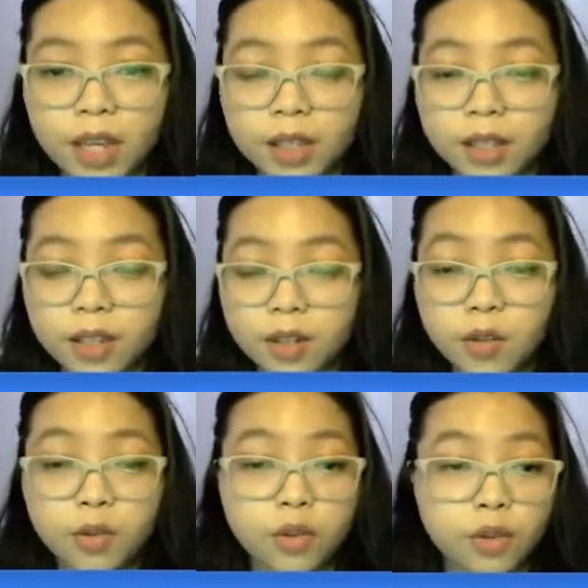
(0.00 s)
And
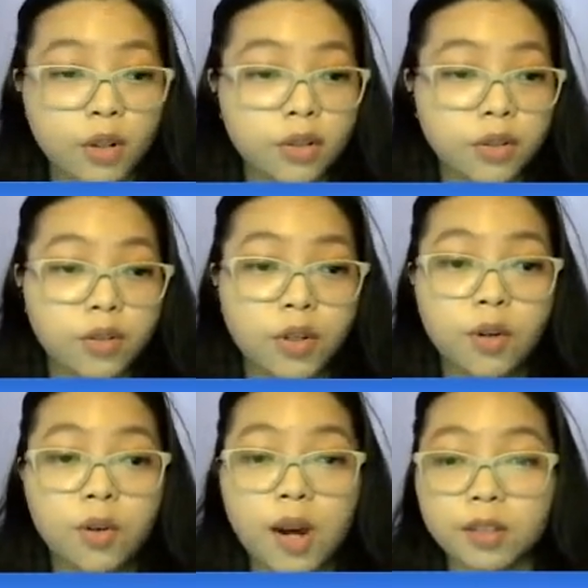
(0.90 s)
you should also
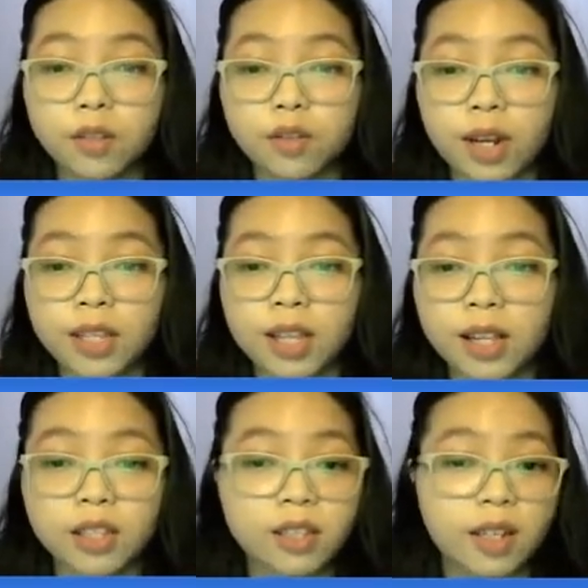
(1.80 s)
know how to train
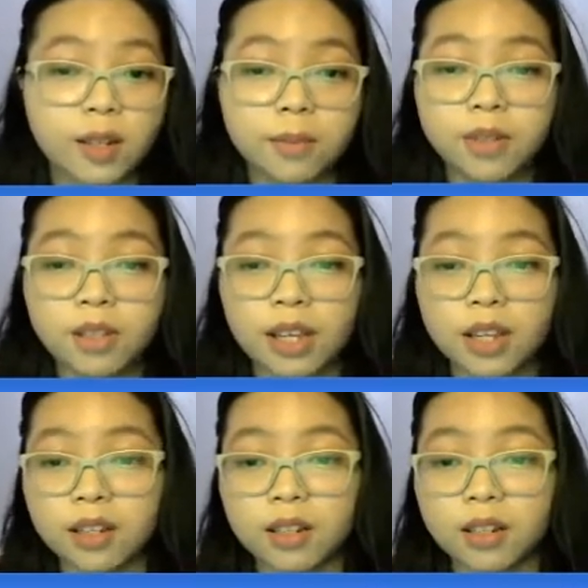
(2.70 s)
LSTMs,
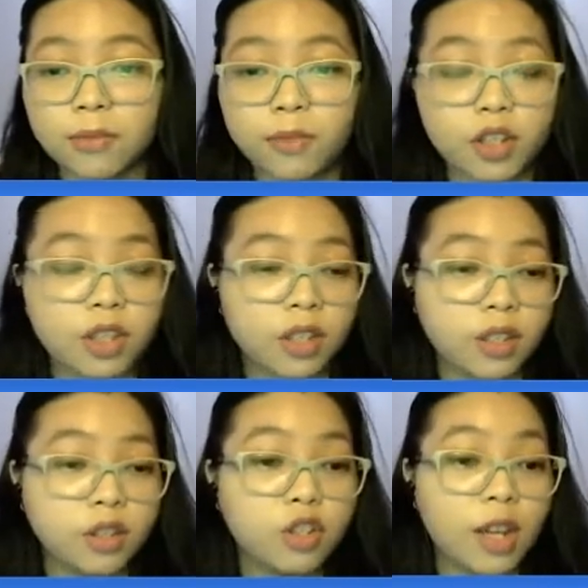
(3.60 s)
like for
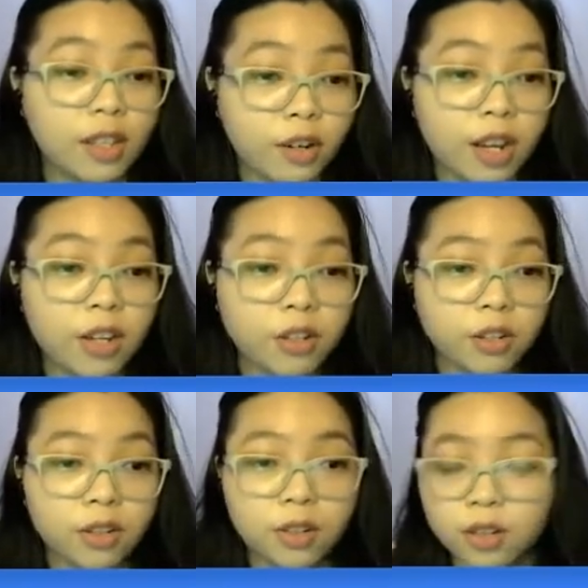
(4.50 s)
the
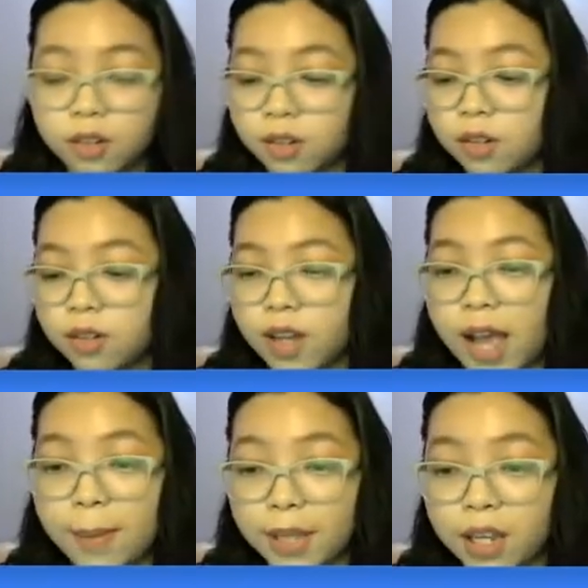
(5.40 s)
generation
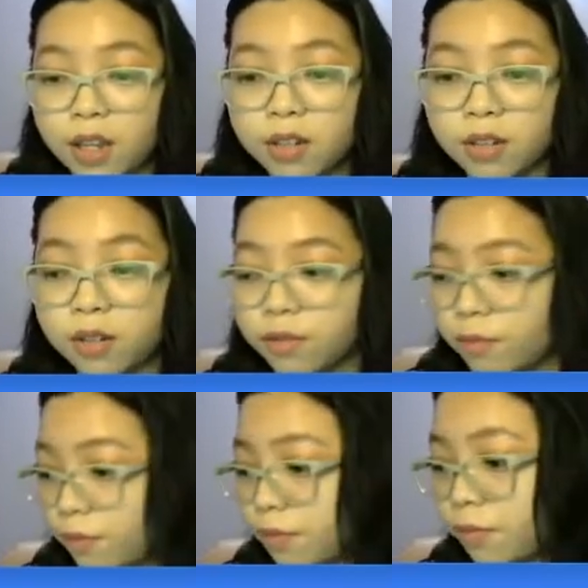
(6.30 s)
application.